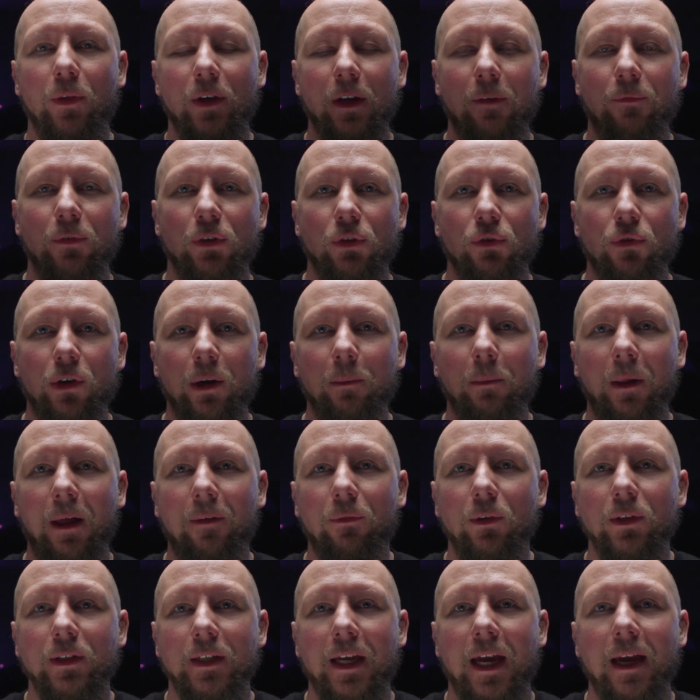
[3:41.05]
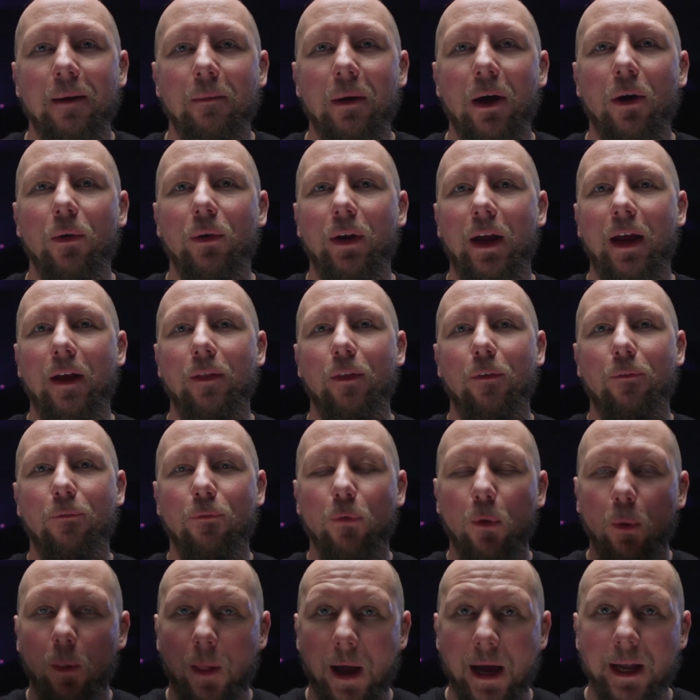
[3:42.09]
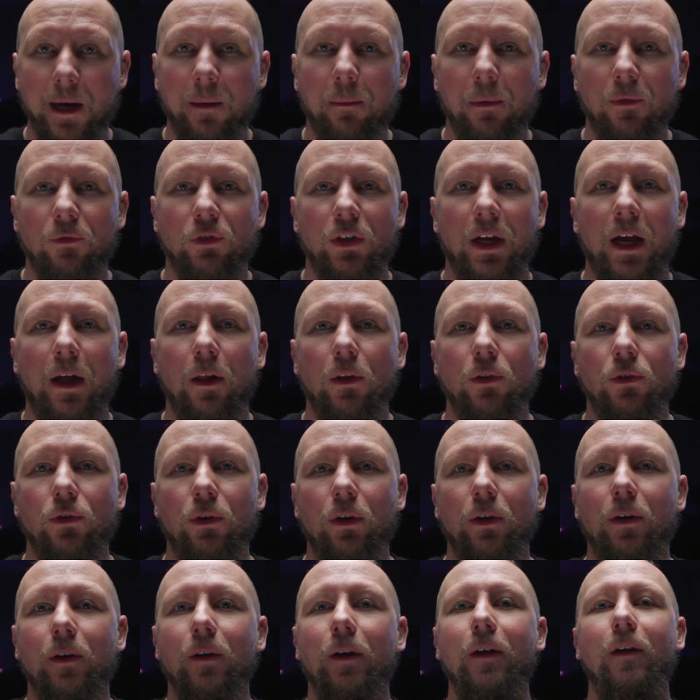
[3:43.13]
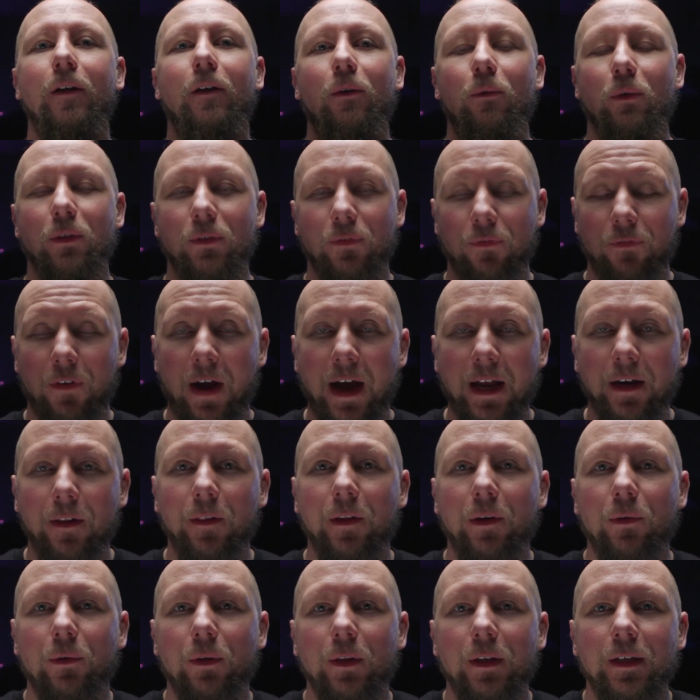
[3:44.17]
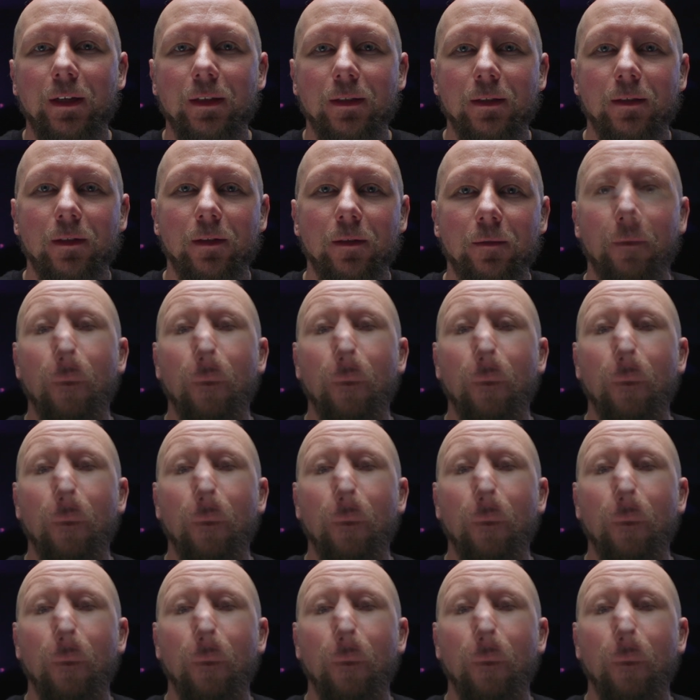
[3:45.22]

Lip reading: The different trim levels came out and the full lineup of Challenger was finally released.